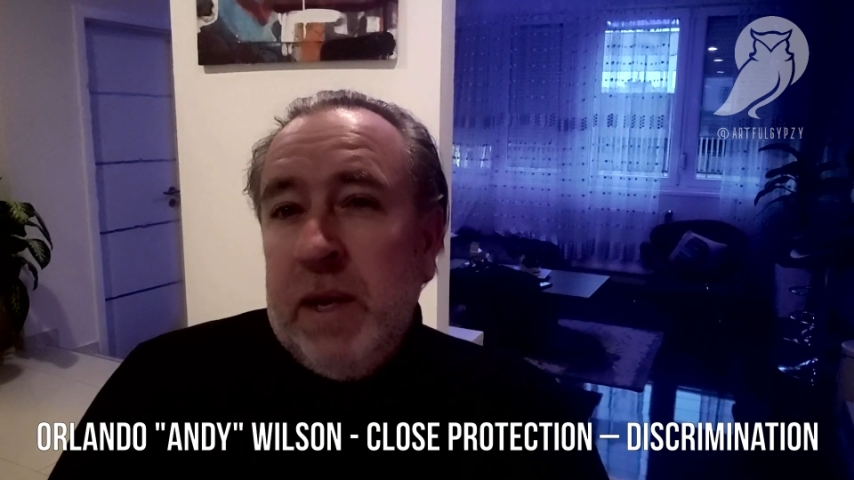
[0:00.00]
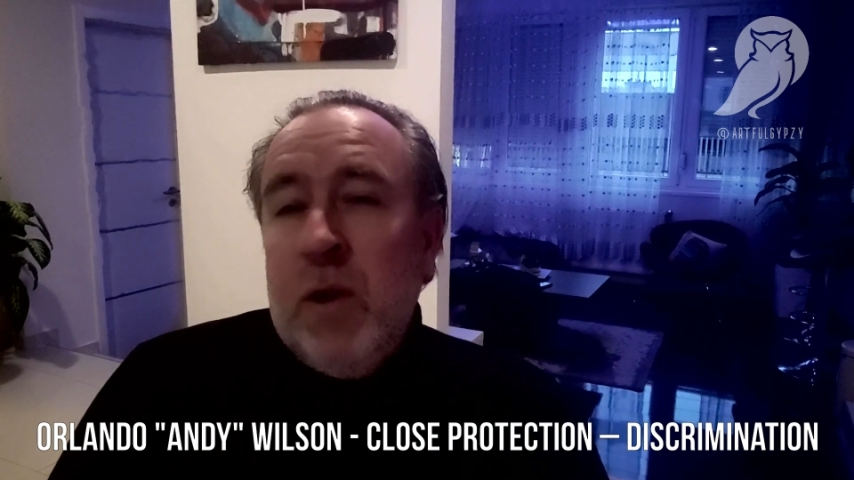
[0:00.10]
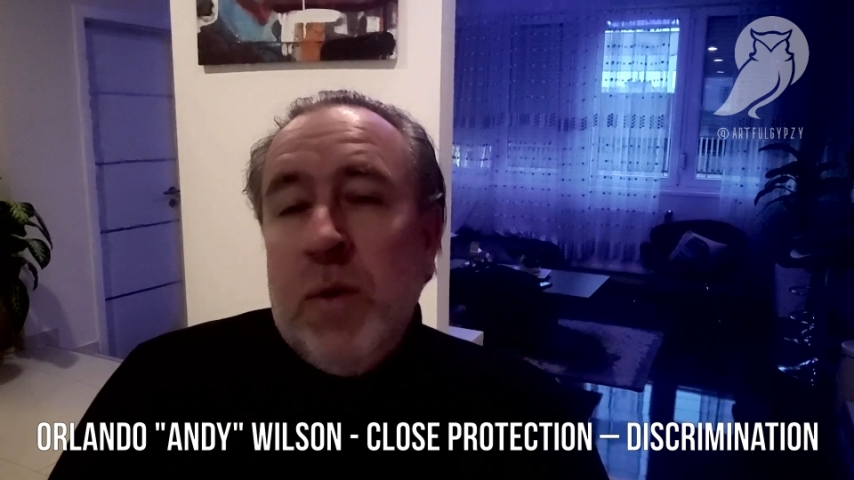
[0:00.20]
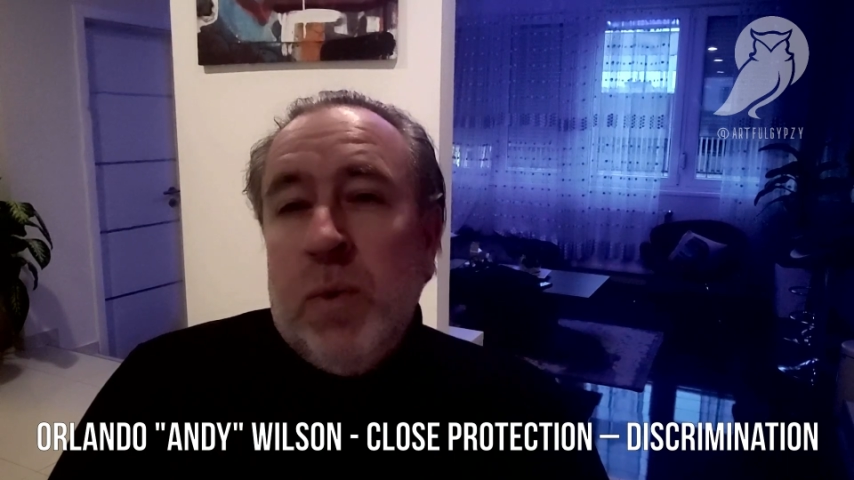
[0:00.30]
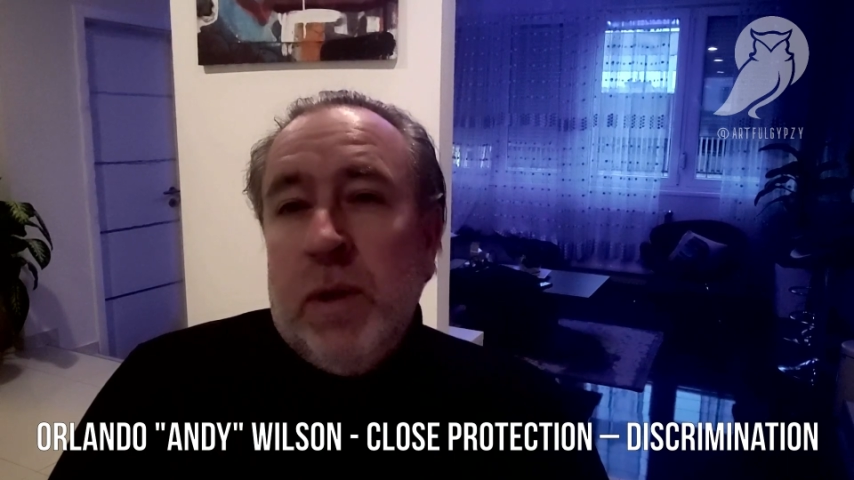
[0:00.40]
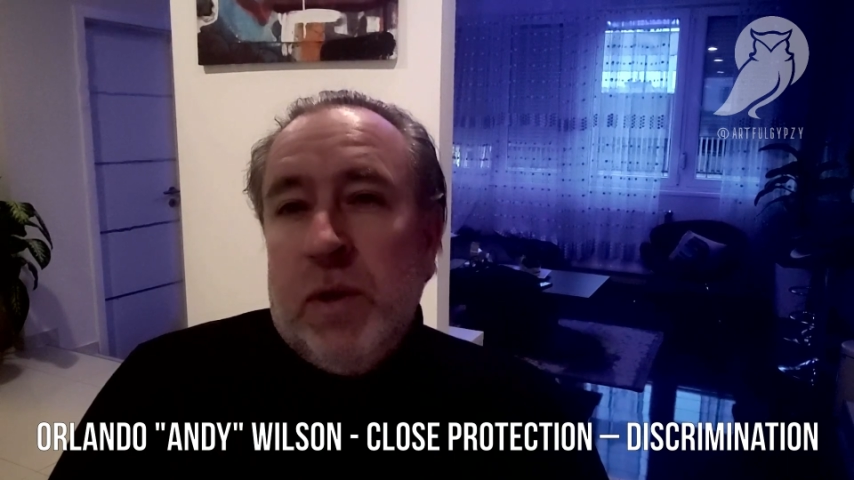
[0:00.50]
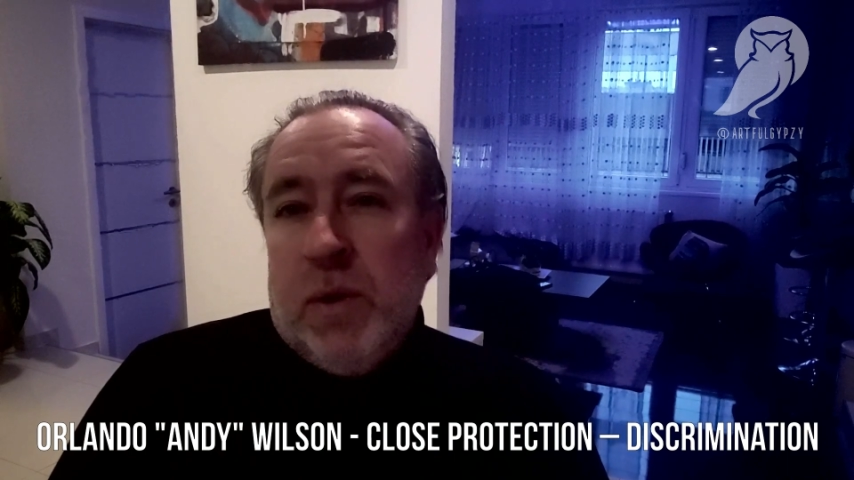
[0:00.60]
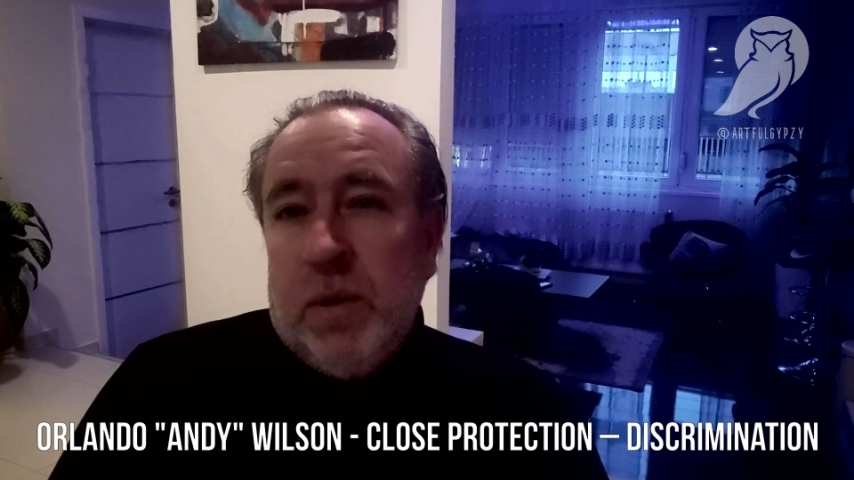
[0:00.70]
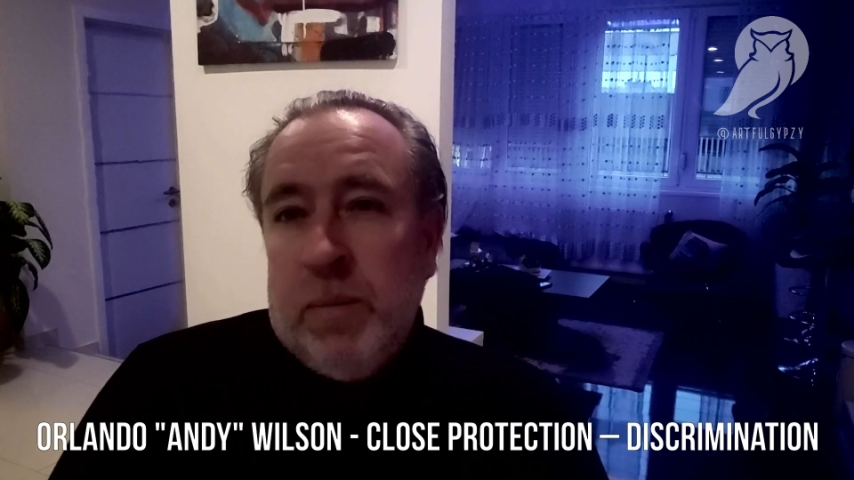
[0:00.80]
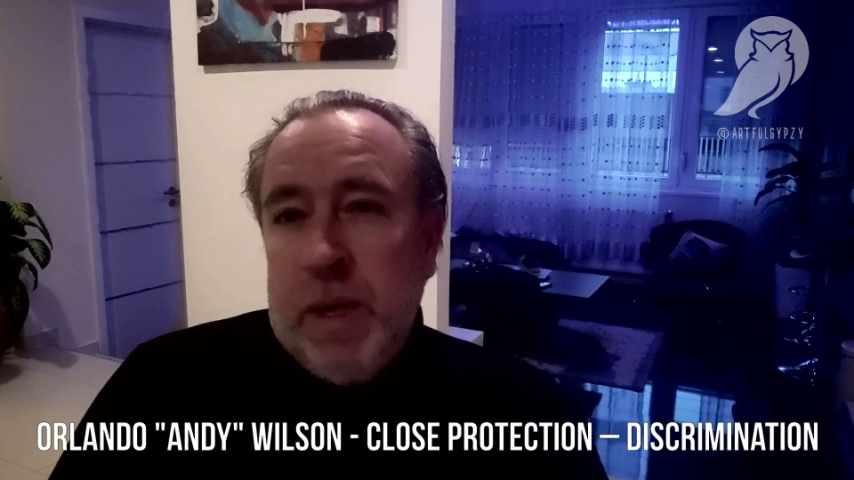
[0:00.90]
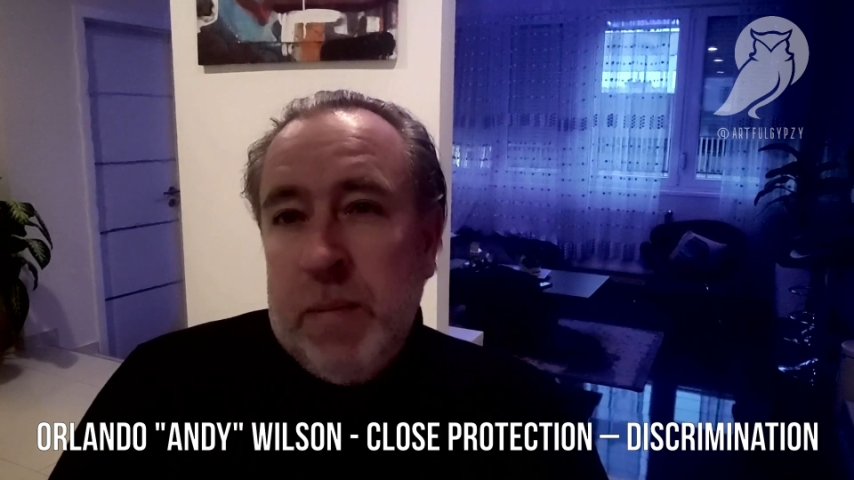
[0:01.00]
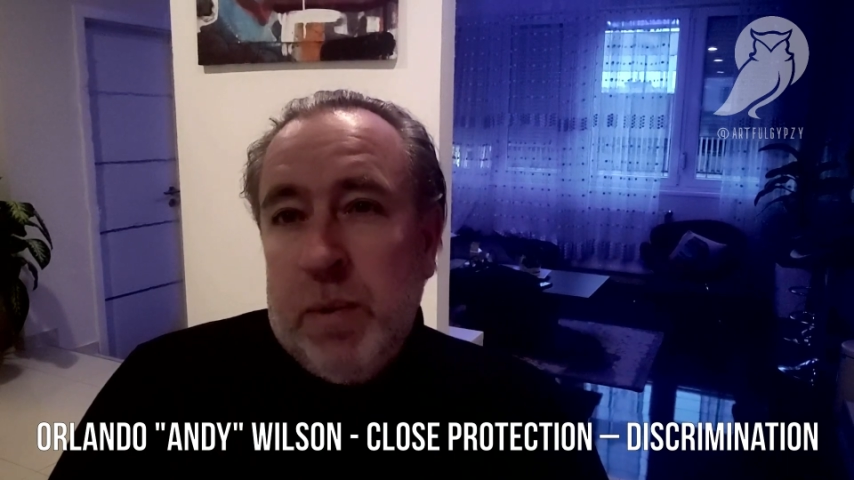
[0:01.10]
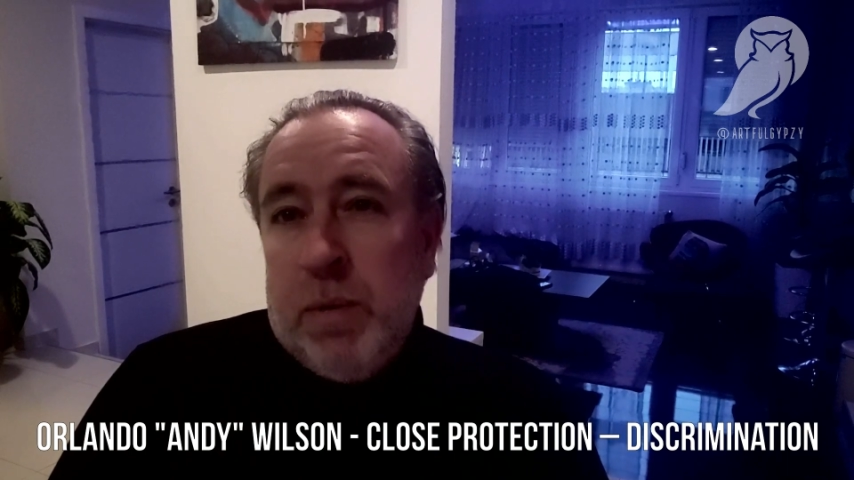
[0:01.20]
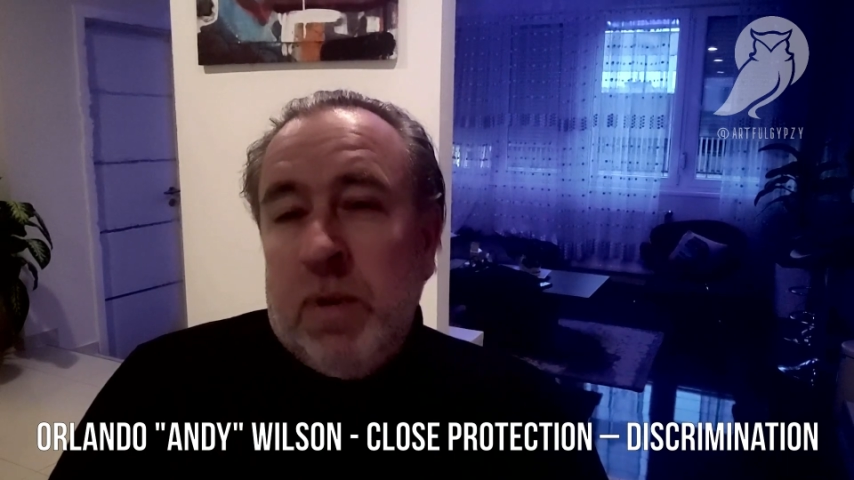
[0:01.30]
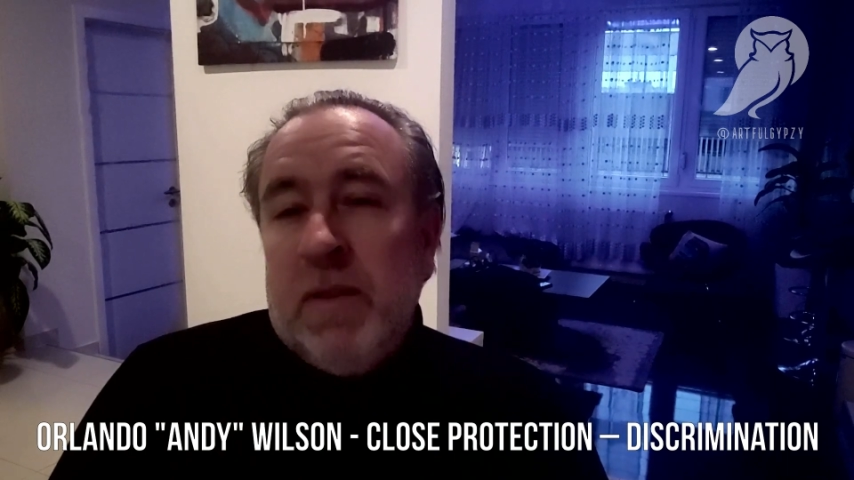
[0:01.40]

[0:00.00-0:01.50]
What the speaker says: They only wanted certain people